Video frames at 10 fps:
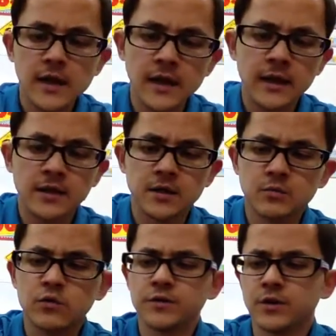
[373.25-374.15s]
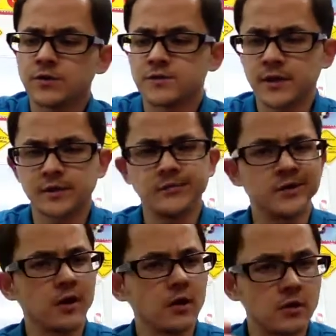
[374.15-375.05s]
and uh, moving those for like a
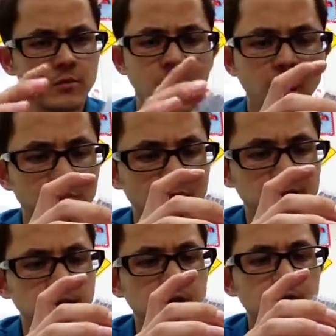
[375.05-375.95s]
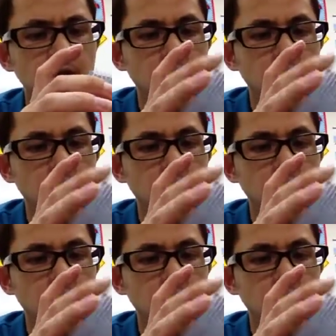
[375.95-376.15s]
dollar a pop, basically.